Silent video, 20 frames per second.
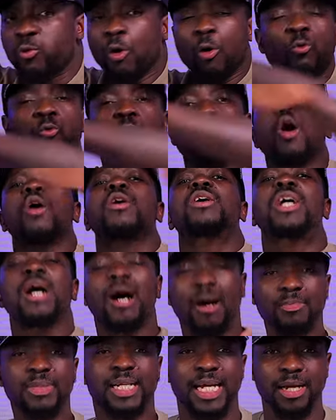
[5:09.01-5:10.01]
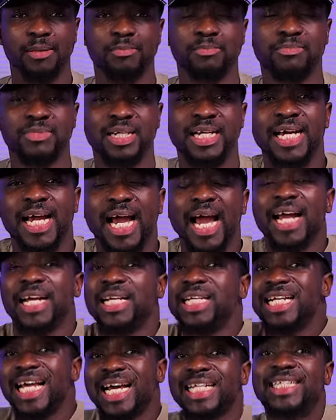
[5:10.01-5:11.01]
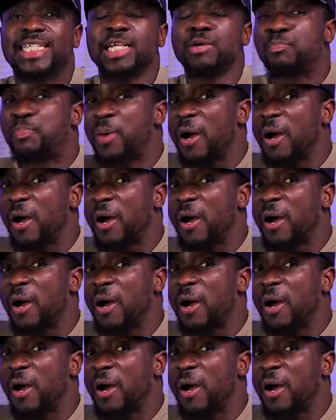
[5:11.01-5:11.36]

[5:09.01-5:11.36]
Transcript: welcomed him and let him